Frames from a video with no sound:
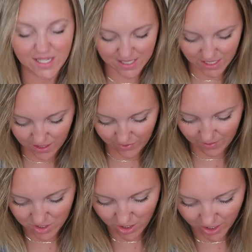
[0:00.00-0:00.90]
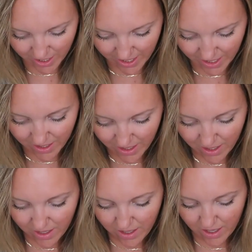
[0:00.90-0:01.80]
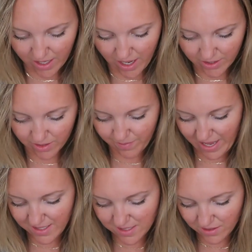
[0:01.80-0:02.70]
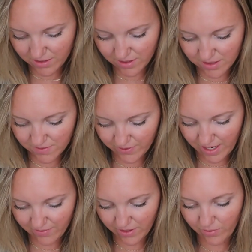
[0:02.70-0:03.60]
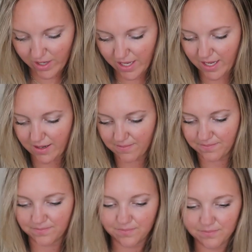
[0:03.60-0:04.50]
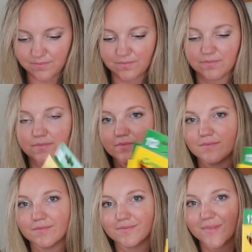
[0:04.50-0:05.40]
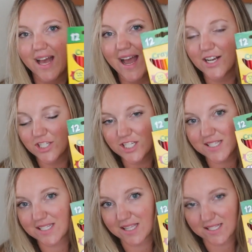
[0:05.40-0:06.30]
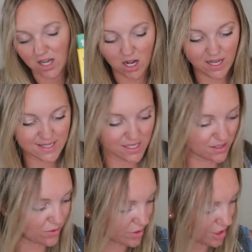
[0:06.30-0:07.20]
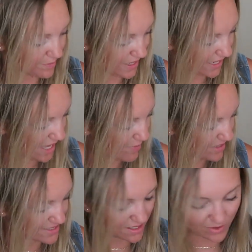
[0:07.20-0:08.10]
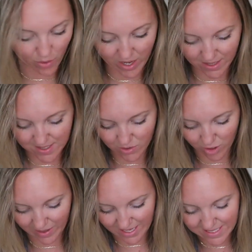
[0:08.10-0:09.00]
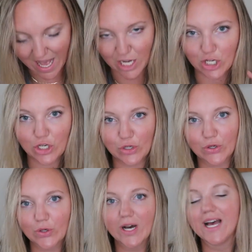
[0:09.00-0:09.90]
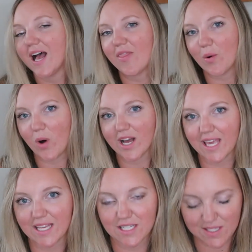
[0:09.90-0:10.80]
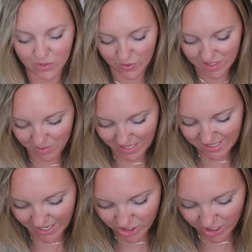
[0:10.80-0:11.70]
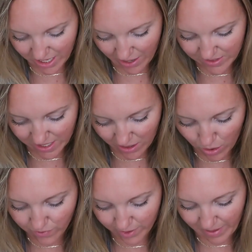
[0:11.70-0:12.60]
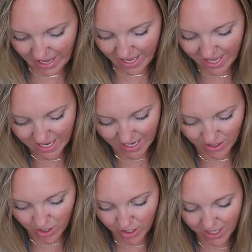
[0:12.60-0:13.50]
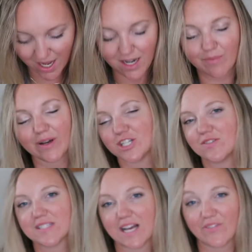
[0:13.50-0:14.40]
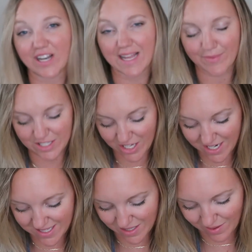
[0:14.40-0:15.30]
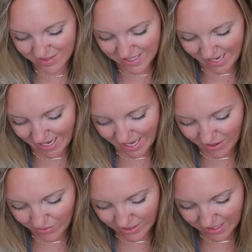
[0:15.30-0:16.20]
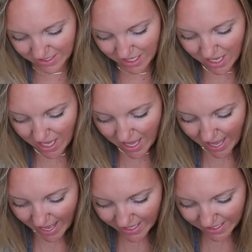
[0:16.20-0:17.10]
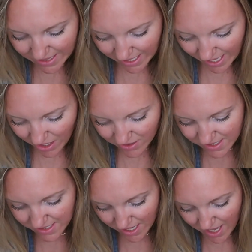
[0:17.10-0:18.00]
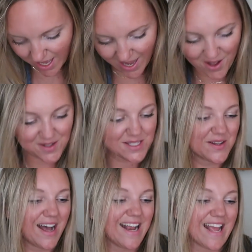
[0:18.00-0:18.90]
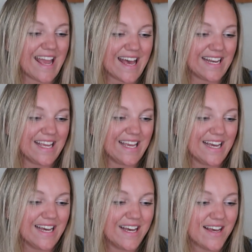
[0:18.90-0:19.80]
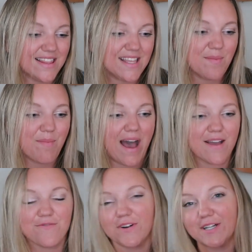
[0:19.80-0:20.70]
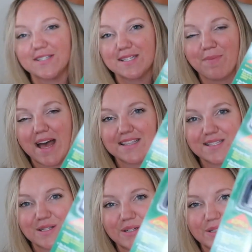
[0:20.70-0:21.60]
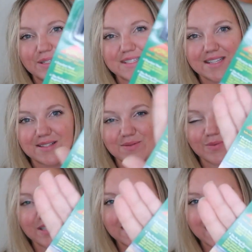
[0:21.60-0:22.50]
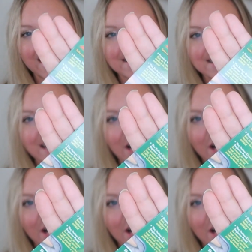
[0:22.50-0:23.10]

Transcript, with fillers: things here from Target, colored pencils for everyone. I actually just did this all as an order pickup instead of going in the store because I knew that walking into the school supply section, I was gonna overbuy, and I had already gotten a bunch of stuff on Amazon, and so I was like, I don't need anything else. I also got Annie the My First pencils, those really nice